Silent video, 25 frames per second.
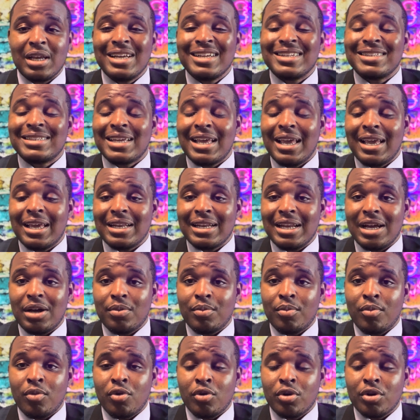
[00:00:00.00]
taking out
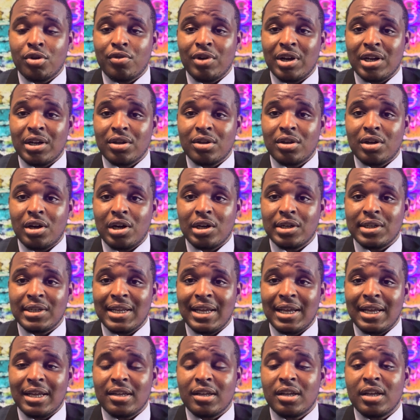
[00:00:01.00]
more credit card
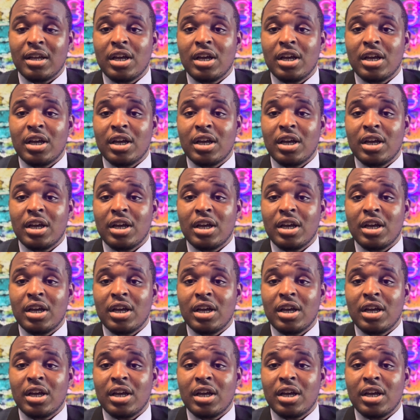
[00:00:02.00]
debt,